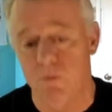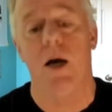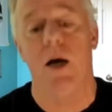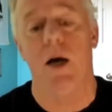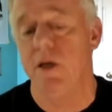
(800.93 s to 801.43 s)

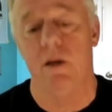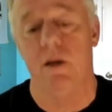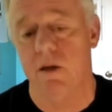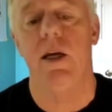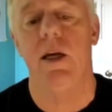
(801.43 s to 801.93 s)
by
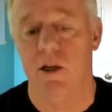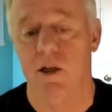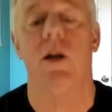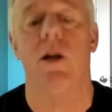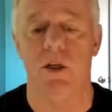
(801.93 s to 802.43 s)
being
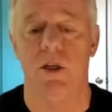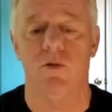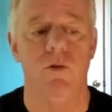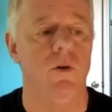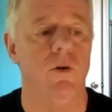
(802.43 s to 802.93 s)
incredibly
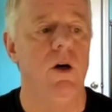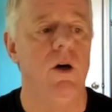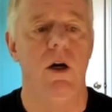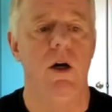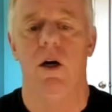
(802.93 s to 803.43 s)
cruel.
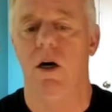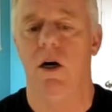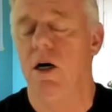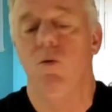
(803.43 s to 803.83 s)
Uh,